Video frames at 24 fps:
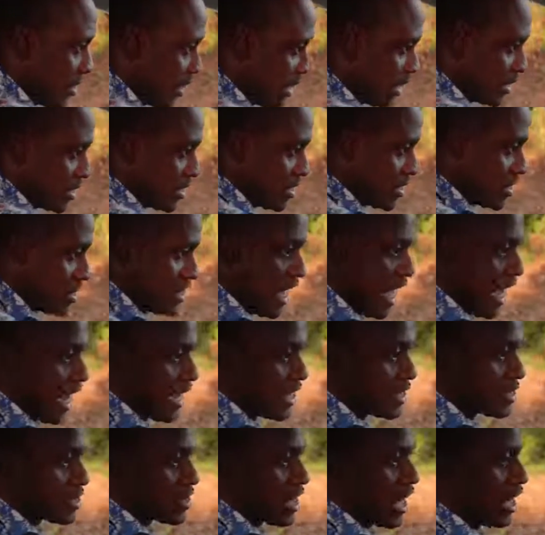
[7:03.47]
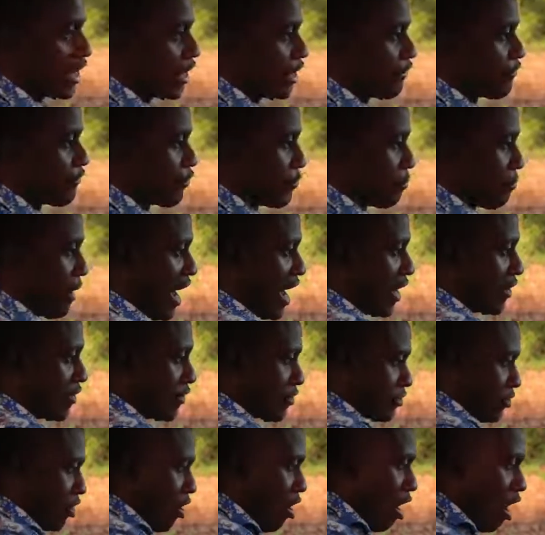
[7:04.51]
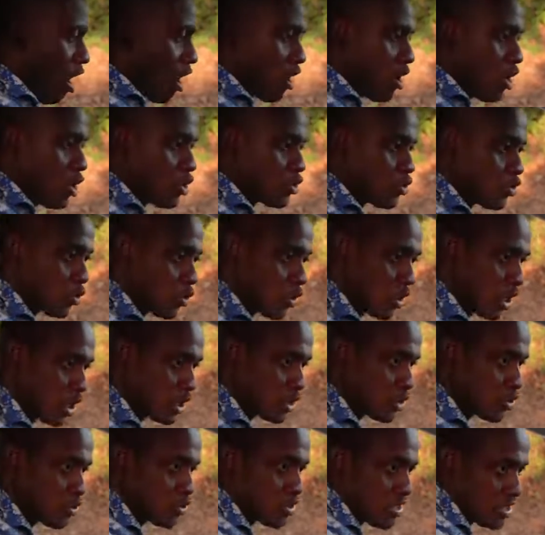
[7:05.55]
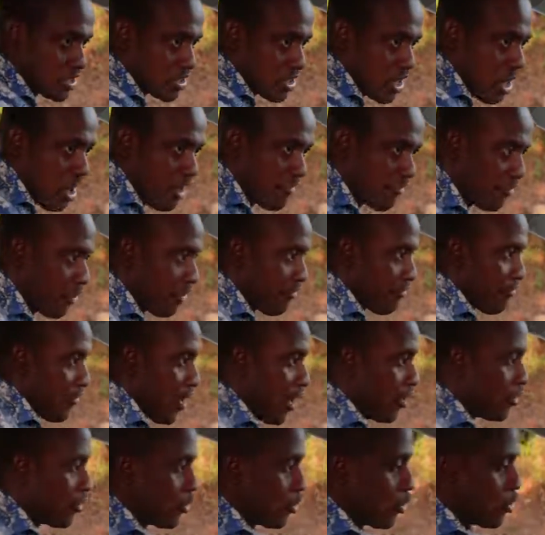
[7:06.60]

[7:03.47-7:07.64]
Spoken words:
It's nice, and if you buy this car, you're gonna use this car for a very